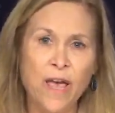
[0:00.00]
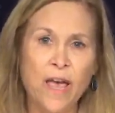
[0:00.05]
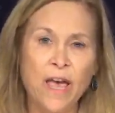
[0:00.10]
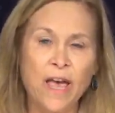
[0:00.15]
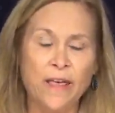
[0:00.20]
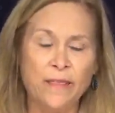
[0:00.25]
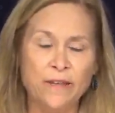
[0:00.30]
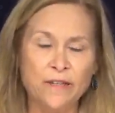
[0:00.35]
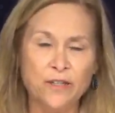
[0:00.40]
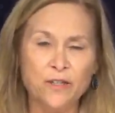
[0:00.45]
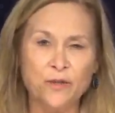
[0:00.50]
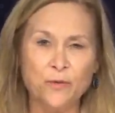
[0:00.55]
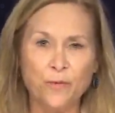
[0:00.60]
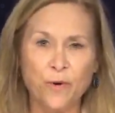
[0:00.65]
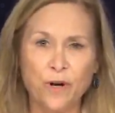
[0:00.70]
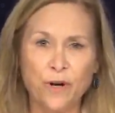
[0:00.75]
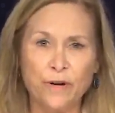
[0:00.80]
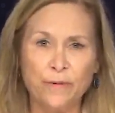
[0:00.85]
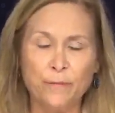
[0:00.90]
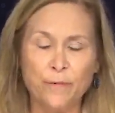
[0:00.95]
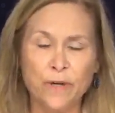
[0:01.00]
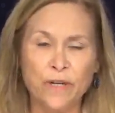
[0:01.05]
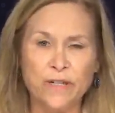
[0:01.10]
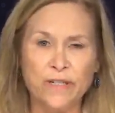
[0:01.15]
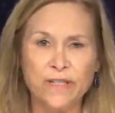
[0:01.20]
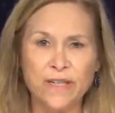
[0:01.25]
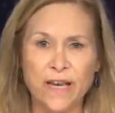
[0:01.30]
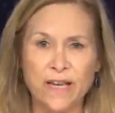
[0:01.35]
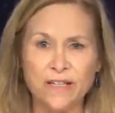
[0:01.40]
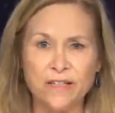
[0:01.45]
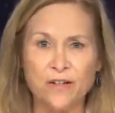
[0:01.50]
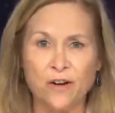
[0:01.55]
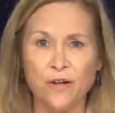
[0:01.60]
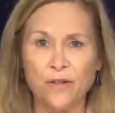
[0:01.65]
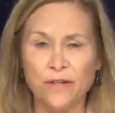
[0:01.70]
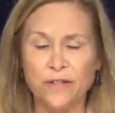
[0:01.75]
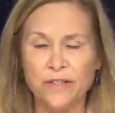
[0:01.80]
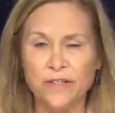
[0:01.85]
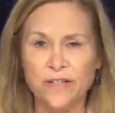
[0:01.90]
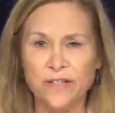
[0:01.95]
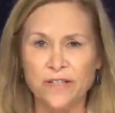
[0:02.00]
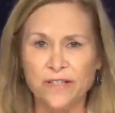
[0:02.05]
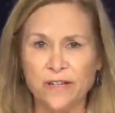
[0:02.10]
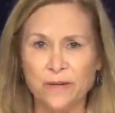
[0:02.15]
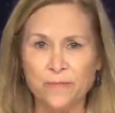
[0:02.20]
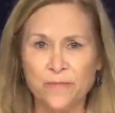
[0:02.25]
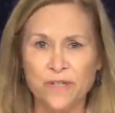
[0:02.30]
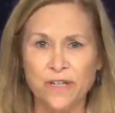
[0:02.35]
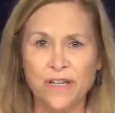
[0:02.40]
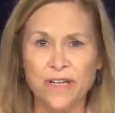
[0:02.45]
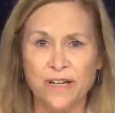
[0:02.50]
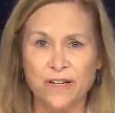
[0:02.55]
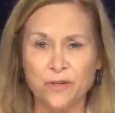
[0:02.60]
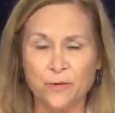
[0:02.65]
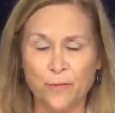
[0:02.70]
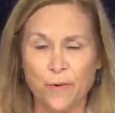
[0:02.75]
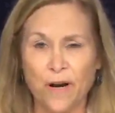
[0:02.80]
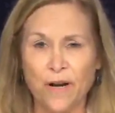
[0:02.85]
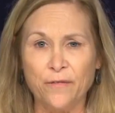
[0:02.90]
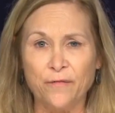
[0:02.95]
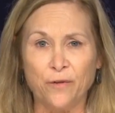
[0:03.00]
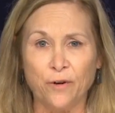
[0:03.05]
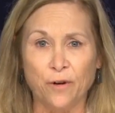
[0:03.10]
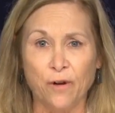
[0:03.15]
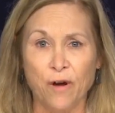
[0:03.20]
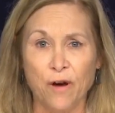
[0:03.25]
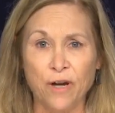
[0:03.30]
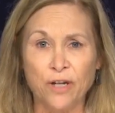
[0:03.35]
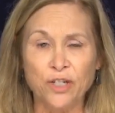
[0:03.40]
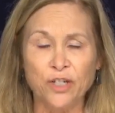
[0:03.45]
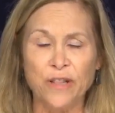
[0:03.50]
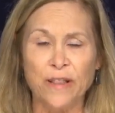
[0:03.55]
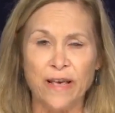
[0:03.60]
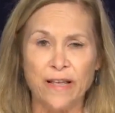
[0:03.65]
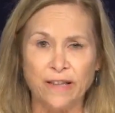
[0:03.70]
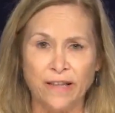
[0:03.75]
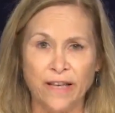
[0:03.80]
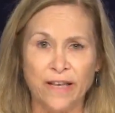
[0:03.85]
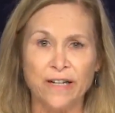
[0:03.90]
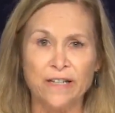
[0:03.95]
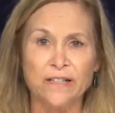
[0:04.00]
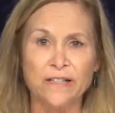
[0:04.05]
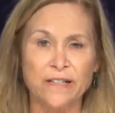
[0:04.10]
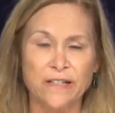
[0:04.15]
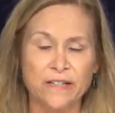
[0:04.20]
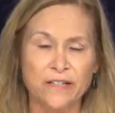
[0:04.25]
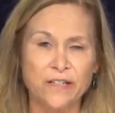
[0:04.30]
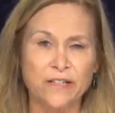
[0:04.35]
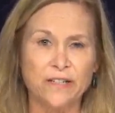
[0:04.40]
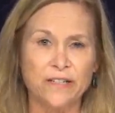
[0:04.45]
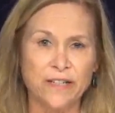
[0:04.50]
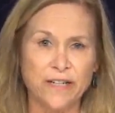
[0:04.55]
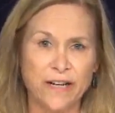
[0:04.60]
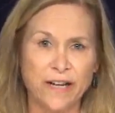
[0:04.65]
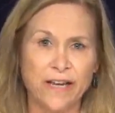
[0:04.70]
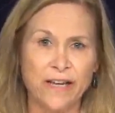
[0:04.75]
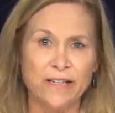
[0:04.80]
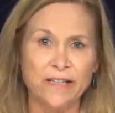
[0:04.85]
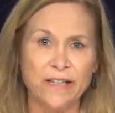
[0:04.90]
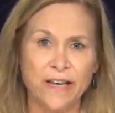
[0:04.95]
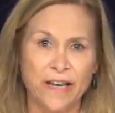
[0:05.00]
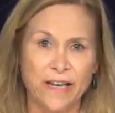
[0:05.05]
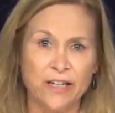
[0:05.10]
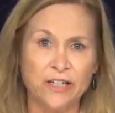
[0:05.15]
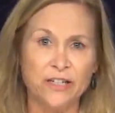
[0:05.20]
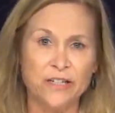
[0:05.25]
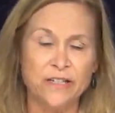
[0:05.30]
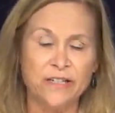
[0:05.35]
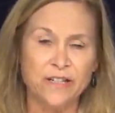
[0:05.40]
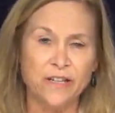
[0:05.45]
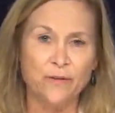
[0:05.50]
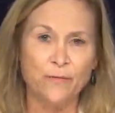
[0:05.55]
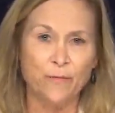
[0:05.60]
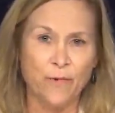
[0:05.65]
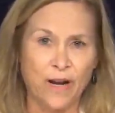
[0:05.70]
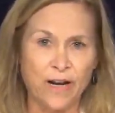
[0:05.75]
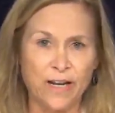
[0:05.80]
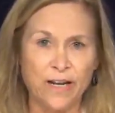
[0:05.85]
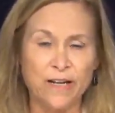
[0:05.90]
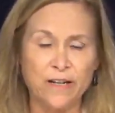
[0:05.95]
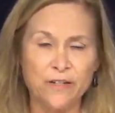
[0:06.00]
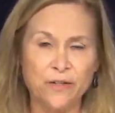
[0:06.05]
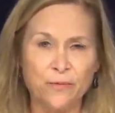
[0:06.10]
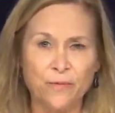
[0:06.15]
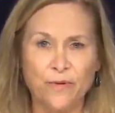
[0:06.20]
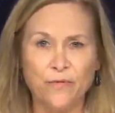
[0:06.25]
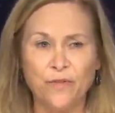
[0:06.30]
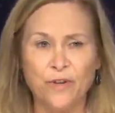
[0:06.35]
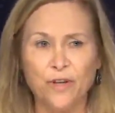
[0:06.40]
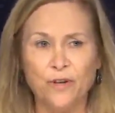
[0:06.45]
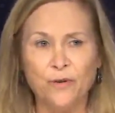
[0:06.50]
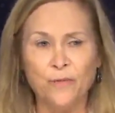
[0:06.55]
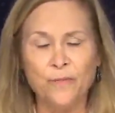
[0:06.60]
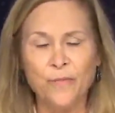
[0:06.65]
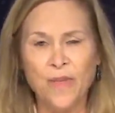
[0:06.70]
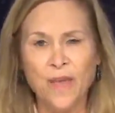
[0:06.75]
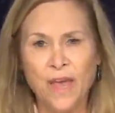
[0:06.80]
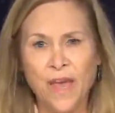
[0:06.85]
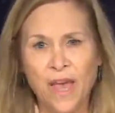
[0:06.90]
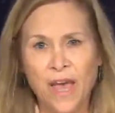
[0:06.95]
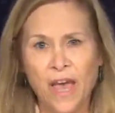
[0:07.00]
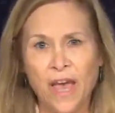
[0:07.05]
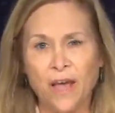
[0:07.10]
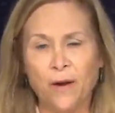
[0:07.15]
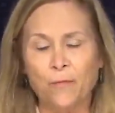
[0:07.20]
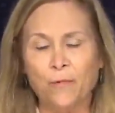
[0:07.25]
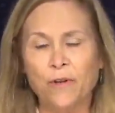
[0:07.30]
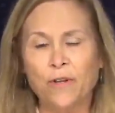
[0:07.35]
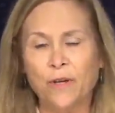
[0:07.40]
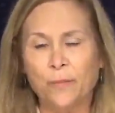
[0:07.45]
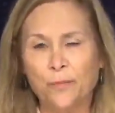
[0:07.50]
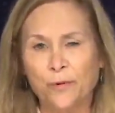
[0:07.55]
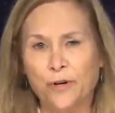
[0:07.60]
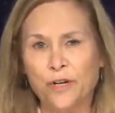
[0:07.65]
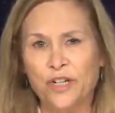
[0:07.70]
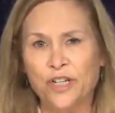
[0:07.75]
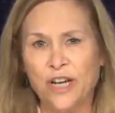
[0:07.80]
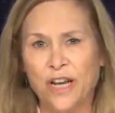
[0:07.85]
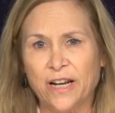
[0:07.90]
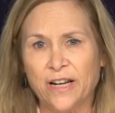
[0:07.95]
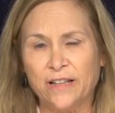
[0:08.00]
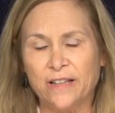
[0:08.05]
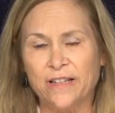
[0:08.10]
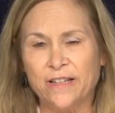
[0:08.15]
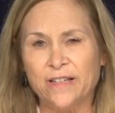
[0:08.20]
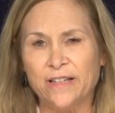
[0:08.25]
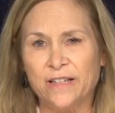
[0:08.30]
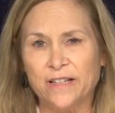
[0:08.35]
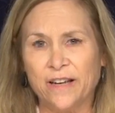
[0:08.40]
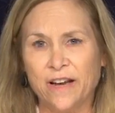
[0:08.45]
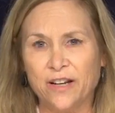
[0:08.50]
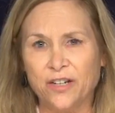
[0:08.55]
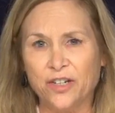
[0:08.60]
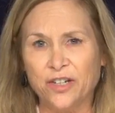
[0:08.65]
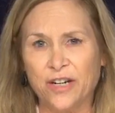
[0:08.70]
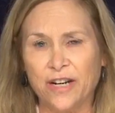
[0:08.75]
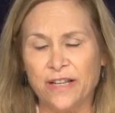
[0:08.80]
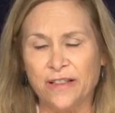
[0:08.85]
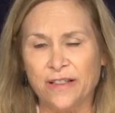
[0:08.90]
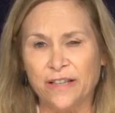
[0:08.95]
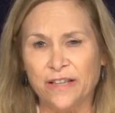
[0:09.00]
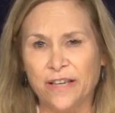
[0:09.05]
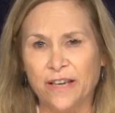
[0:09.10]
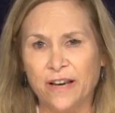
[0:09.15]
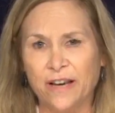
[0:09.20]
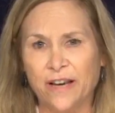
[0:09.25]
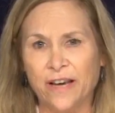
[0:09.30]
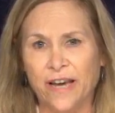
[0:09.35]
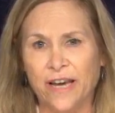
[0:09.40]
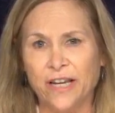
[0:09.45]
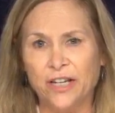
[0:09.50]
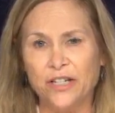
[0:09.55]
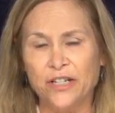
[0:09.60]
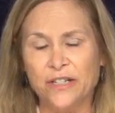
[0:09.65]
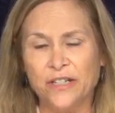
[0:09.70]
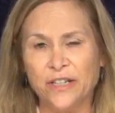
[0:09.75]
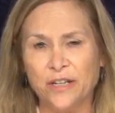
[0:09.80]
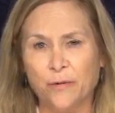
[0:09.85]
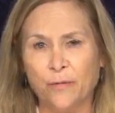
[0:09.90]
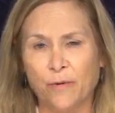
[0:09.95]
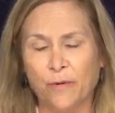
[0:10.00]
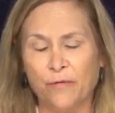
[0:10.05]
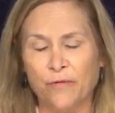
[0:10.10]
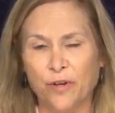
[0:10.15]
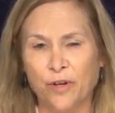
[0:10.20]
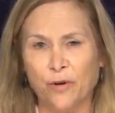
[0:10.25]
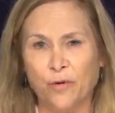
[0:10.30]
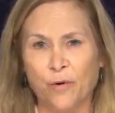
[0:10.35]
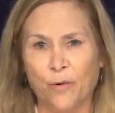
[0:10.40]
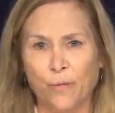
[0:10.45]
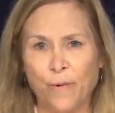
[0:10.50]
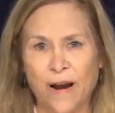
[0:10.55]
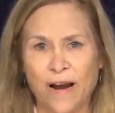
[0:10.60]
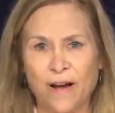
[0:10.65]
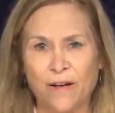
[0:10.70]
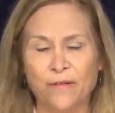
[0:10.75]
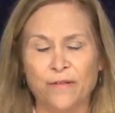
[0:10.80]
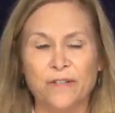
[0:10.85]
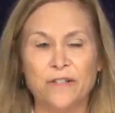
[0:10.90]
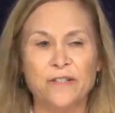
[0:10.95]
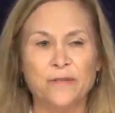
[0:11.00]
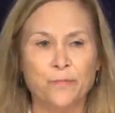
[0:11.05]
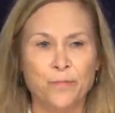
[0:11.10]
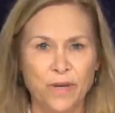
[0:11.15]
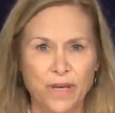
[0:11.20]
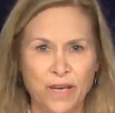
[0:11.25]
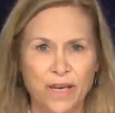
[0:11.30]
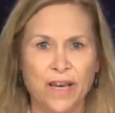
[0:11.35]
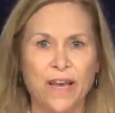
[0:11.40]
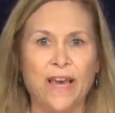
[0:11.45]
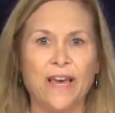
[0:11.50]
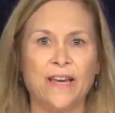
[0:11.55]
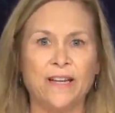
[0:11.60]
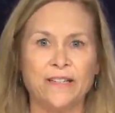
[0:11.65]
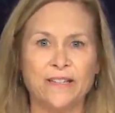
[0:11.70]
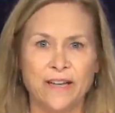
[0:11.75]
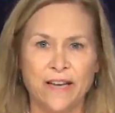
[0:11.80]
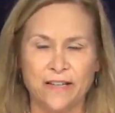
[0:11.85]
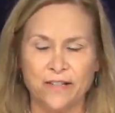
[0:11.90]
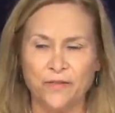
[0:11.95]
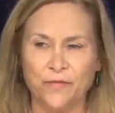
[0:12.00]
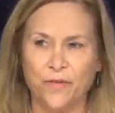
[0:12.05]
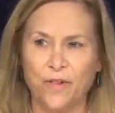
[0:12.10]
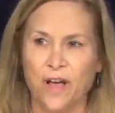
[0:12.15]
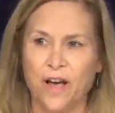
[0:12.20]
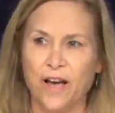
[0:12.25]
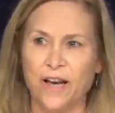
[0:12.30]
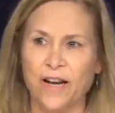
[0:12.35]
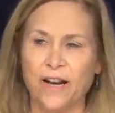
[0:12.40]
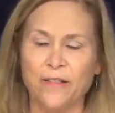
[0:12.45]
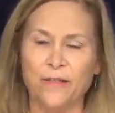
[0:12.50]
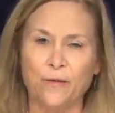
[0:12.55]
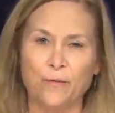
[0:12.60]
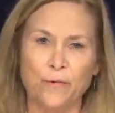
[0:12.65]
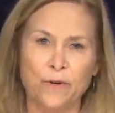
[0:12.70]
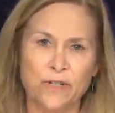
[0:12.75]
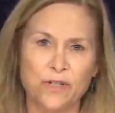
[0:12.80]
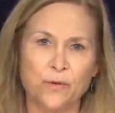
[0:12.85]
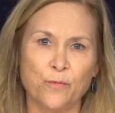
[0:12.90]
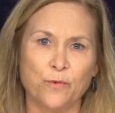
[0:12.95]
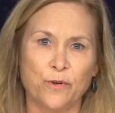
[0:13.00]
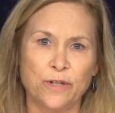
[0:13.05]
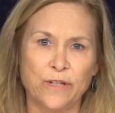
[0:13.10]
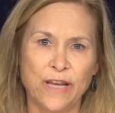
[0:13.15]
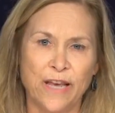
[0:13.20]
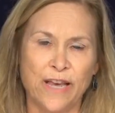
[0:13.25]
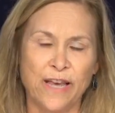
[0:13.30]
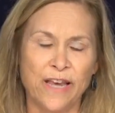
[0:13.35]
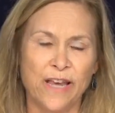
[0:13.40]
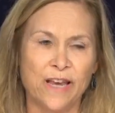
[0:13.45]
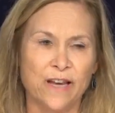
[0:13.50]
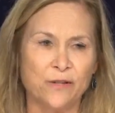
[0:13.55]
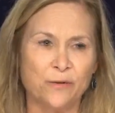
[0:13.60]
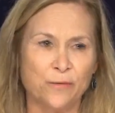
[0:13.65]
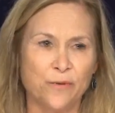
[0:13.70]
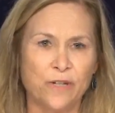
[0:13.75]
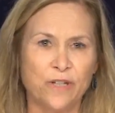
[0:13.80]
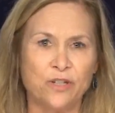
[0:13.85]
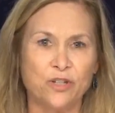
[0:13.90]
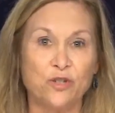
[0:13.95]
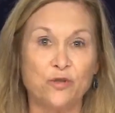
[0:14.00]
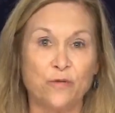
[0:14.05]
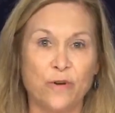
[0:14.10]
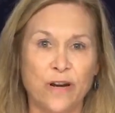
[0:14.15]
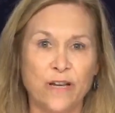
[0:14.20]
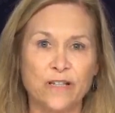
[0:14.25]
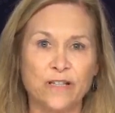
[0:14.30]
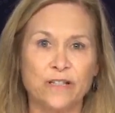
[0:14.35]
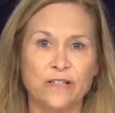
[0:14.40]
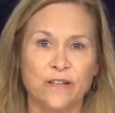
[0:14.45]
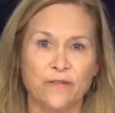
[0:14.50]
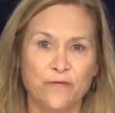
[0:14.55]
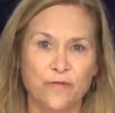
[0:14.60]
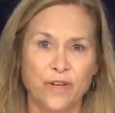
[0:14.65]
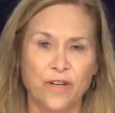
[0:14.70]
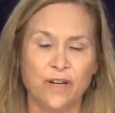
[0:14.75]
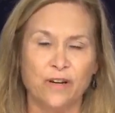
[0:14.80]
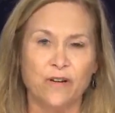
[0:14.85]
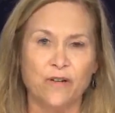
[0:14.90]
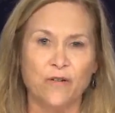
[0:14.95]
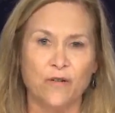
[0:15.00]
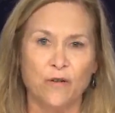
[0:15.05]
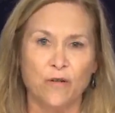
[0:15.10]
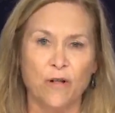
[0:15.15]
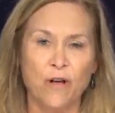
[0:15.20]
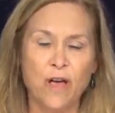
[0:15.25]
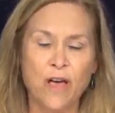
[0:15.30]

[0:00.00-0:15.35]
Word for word: and this is where we assessed all the systems to get us ready for launch, and that led us into today's agency readiness review and really appreciated the discussion at the uh, agency review around this being a test flight and the risk we're taking as we stress the vehicle